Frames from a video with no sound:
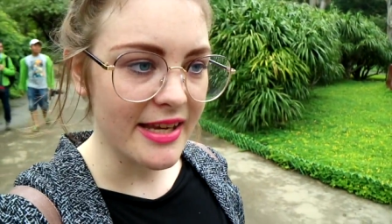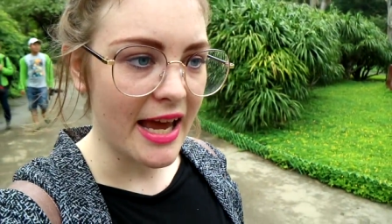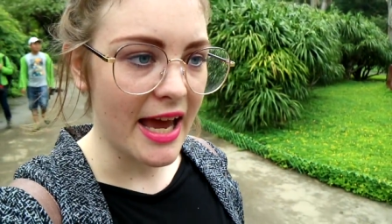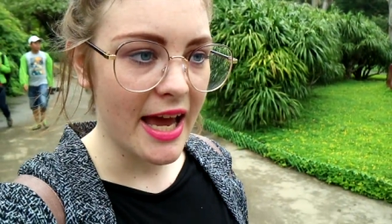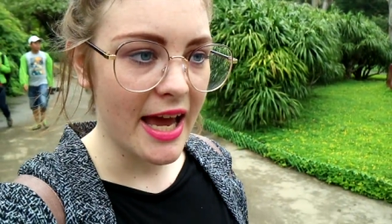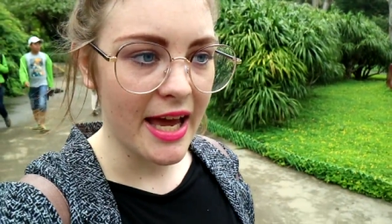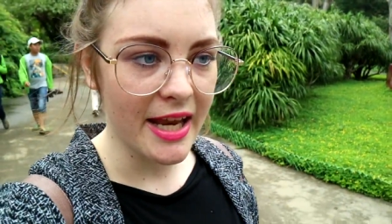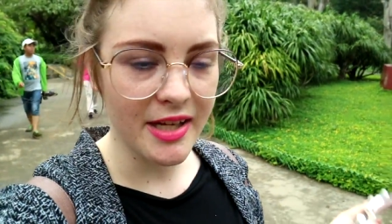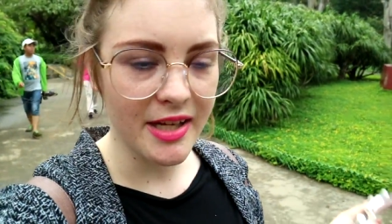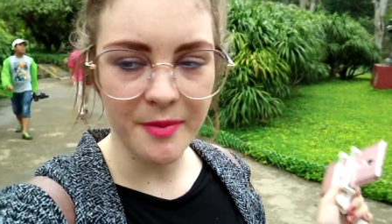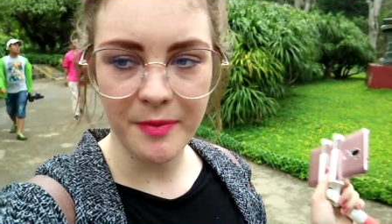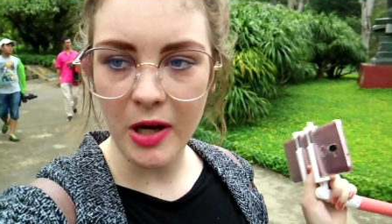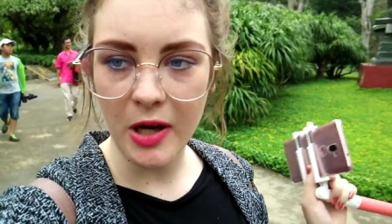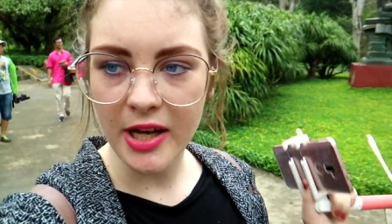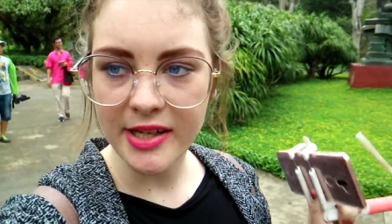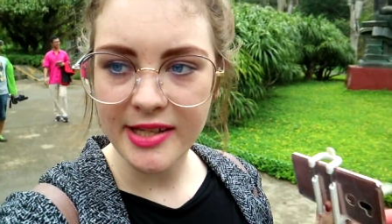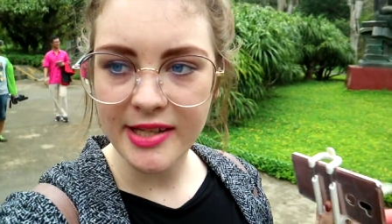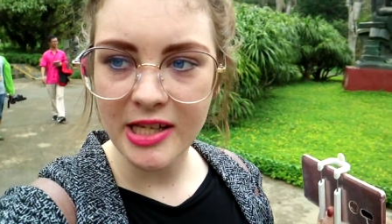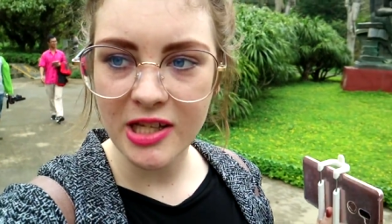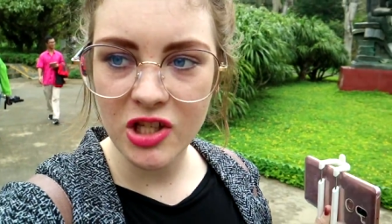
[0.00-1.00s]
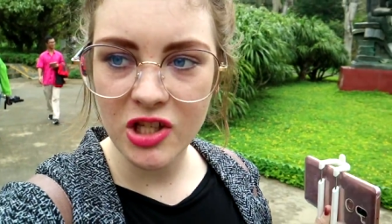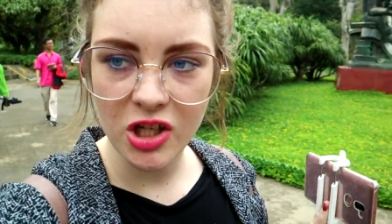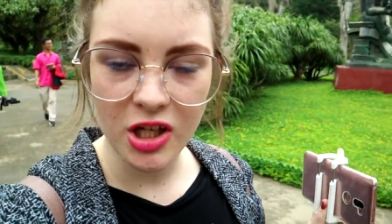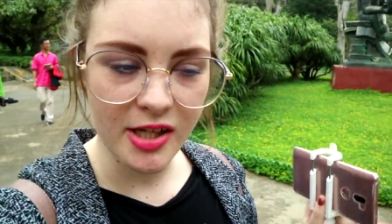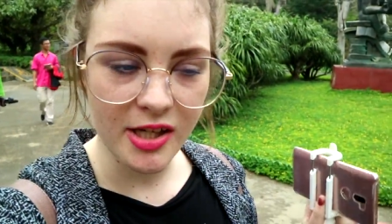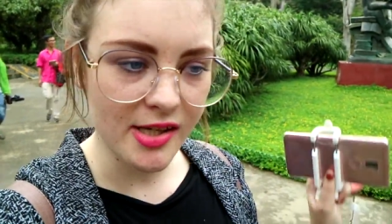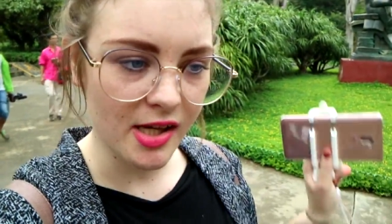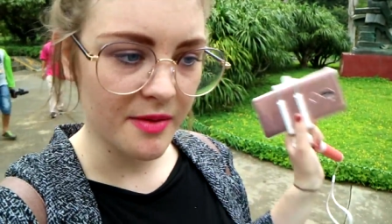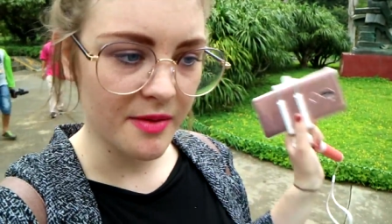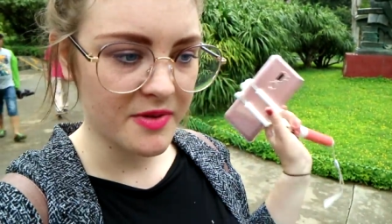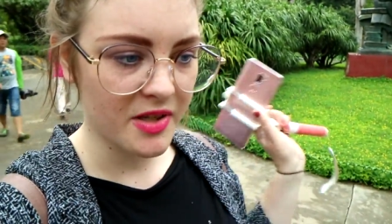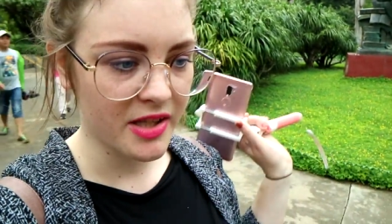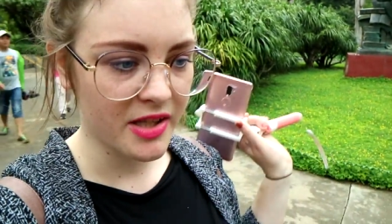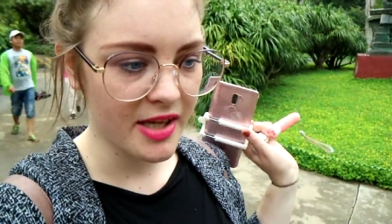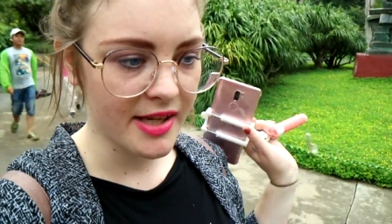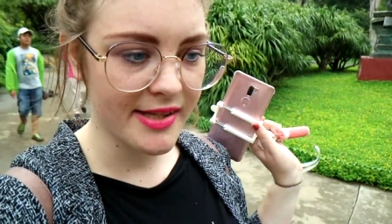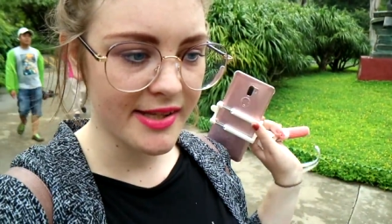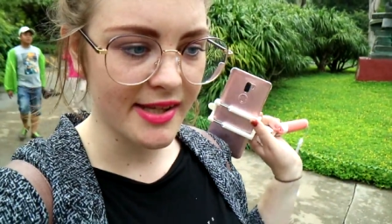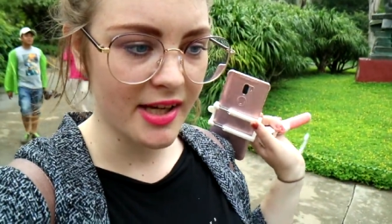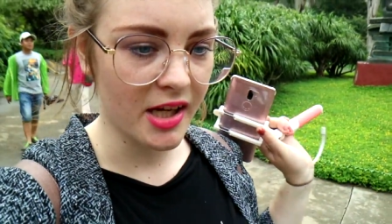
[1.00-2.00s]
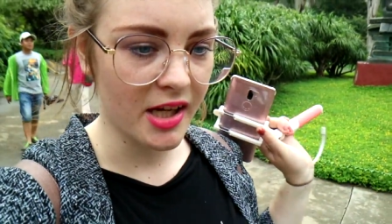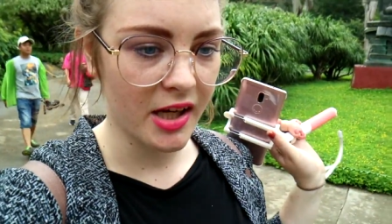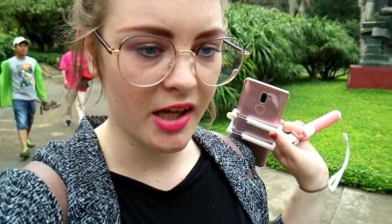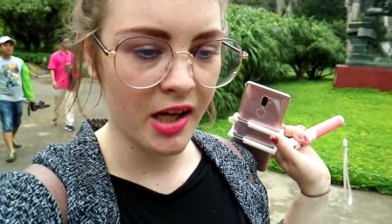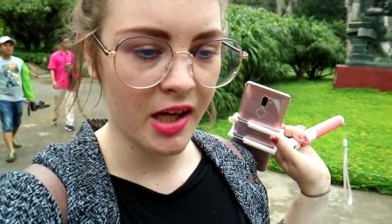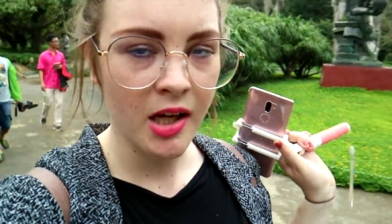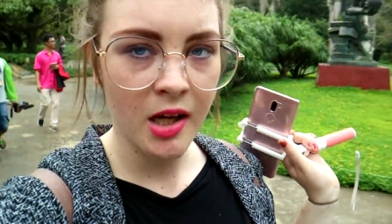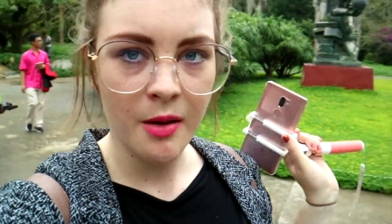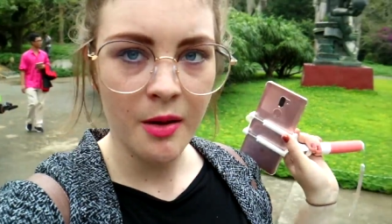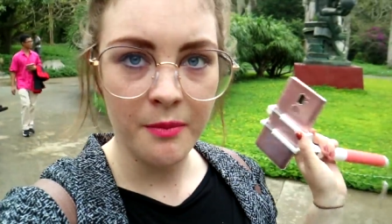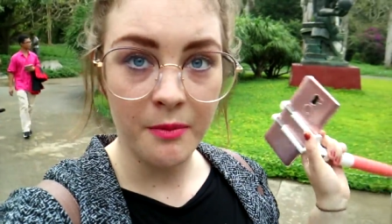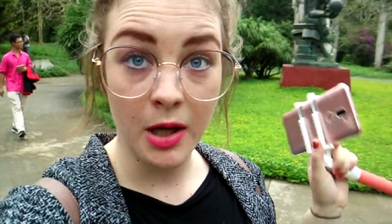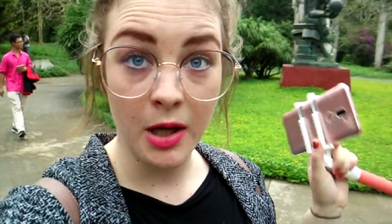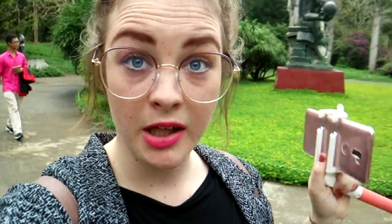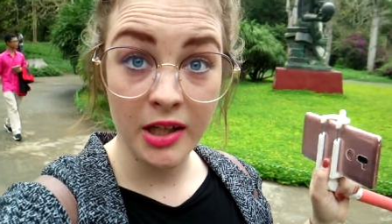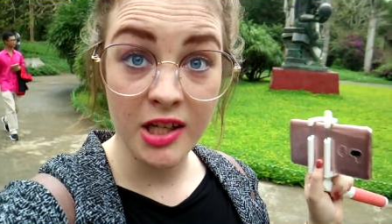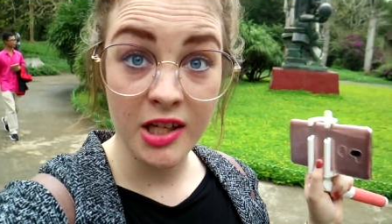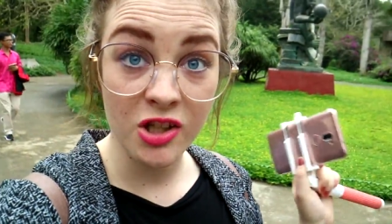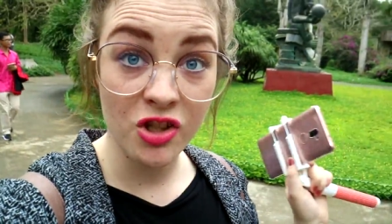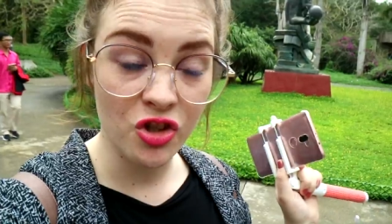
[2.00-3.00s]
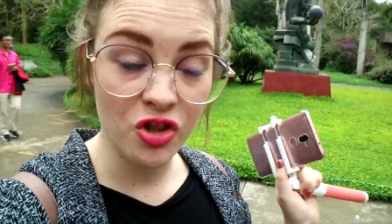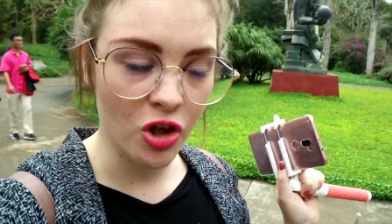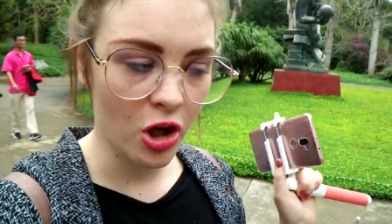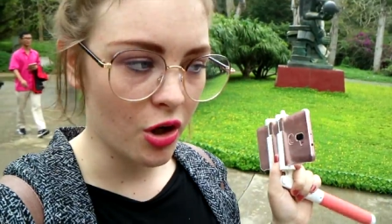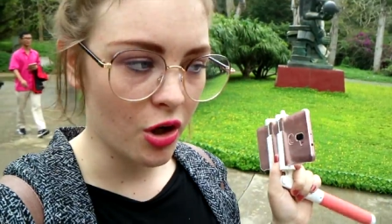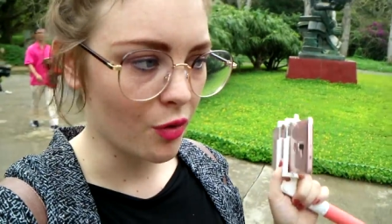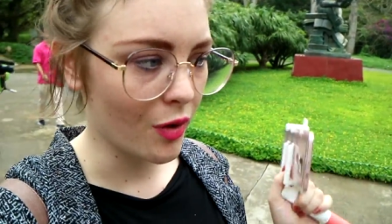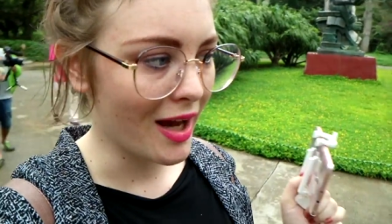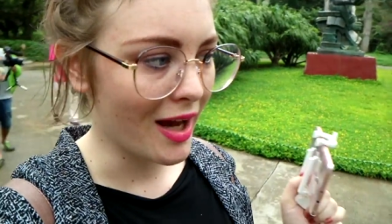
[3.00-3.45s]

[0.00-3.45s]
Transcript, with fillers: And the boss, he took us up to this monkey show.